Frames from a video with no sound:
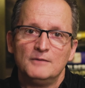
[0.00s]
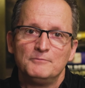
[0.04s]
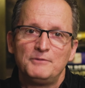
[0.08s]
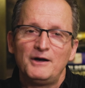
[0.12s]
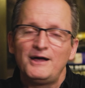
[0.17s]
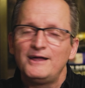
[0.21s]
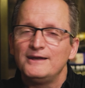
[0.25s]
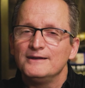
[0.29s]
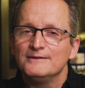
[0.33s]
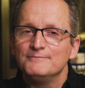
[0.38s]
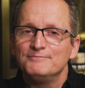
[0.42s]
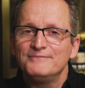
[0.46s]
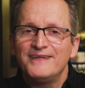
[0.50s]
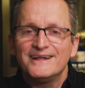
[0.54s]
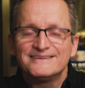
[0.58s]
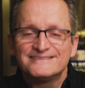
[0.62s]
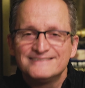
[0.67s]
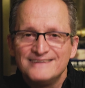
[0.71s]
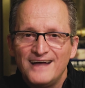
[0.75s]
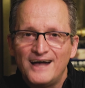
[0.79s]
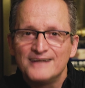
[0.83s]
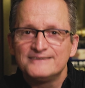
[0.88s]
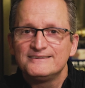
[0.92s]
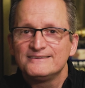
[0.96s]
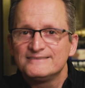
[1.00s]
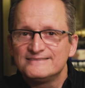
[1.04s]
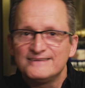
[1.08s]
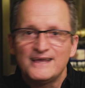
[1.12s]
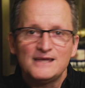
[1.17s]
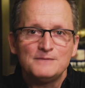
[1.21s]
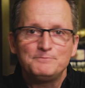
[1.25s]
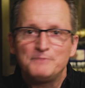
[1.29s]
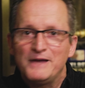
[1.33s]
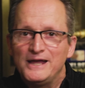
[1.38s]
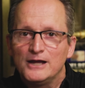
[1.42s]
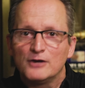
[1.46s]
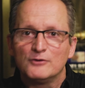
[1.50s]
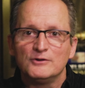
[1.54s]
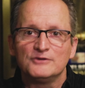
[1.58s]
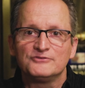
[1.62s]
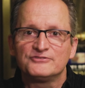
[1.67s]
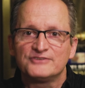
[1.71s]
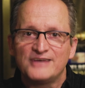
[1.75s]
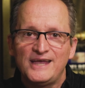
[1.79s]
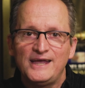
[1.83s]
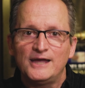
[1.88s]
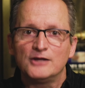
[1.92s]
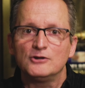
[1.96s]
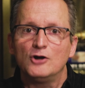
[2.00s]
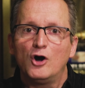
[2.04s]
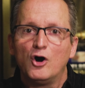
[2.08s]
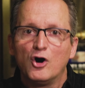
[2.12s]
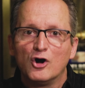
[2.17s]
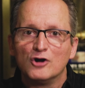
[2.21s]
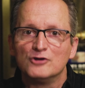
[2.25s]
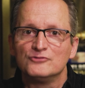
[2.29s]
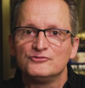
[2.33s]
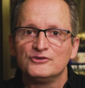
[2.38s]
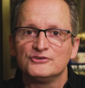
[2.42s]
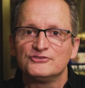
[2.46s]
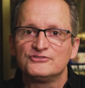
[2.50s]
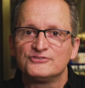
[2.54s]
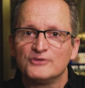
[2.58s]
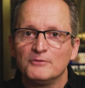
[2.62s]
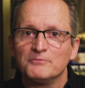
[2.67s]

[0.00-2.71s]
But that's not to say parents can't harvest